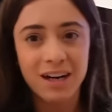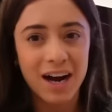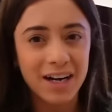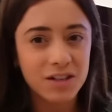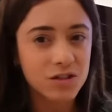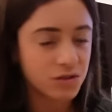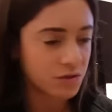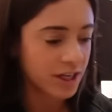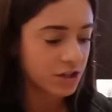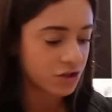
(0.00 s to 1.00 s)
kind of
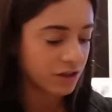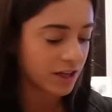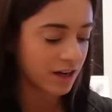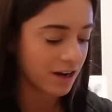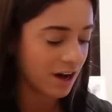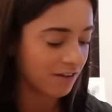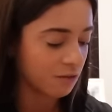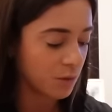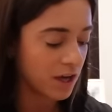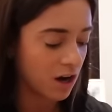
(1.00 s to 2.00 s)
strangely enough,
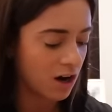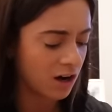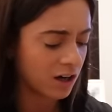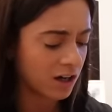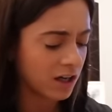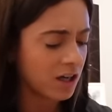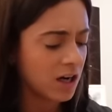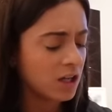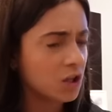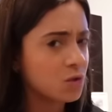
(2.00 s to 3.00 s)
we are
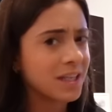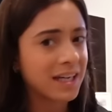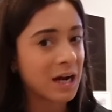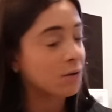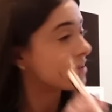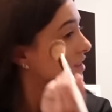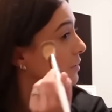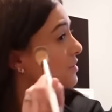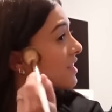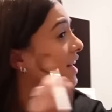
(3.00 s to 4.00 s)
losing an hour of
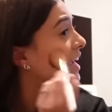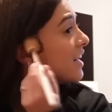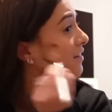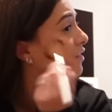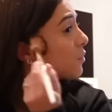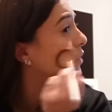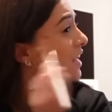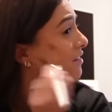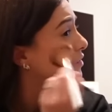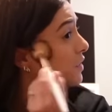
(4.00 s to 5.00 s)
sleep tonight, for
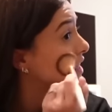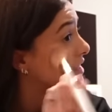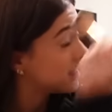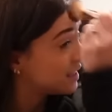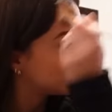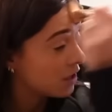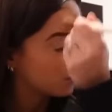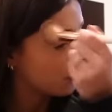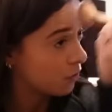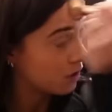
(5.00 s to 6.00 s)
whatever reason,
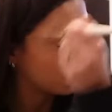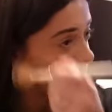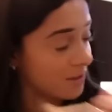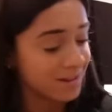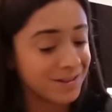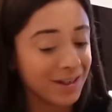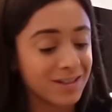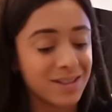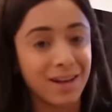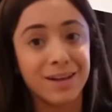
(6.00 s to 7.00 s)
Europe does
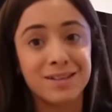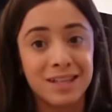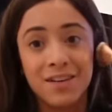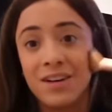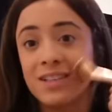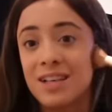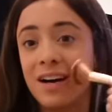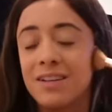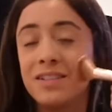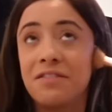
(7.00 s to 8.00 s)
daylight savings
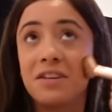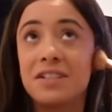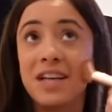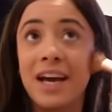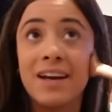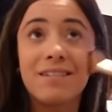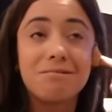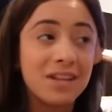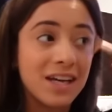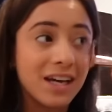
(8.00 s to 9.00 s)
on a different day
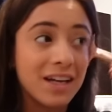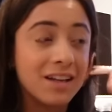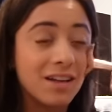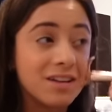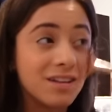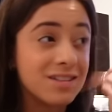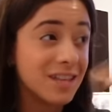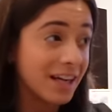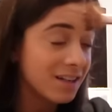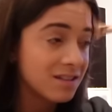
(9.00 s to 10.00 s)
than the
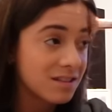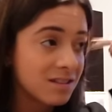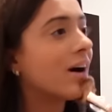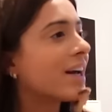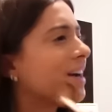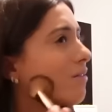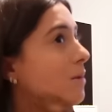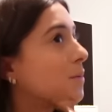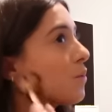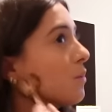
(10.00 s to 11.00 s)
States. I can't
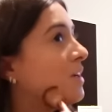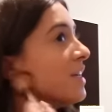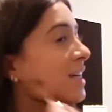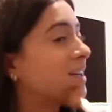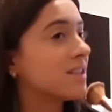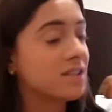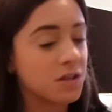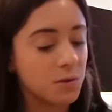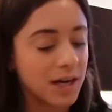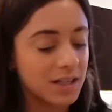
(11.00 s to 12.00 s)
remember when we did it in the
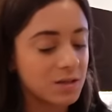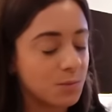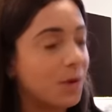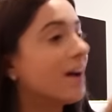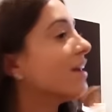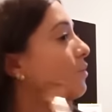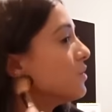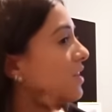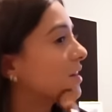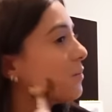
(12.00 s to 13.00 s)
US, but it
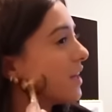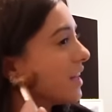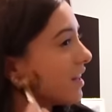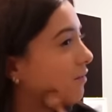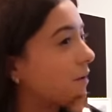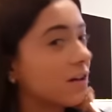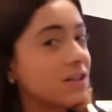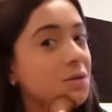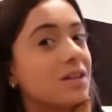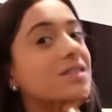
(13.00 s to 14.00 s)
was like the beginning of March, I wanna